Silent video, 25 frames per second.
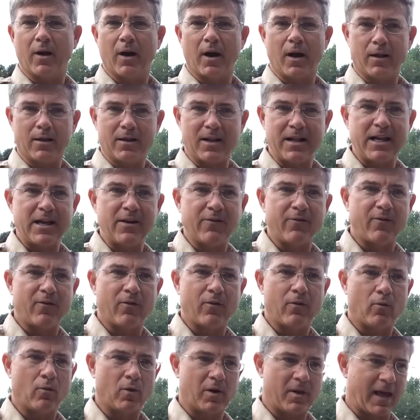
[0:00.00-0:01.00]
a leaf
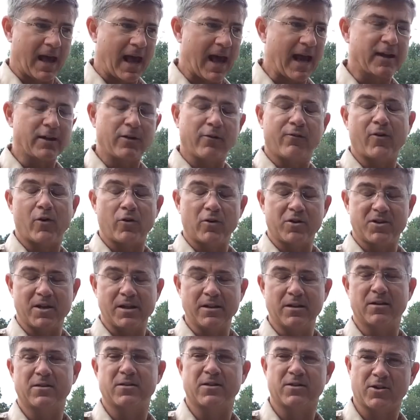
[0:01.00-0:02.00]
with active
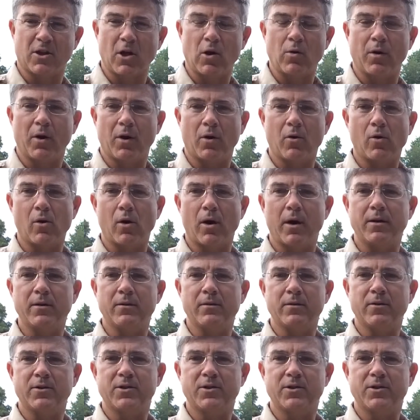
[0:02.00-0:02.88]
photosynthesis going on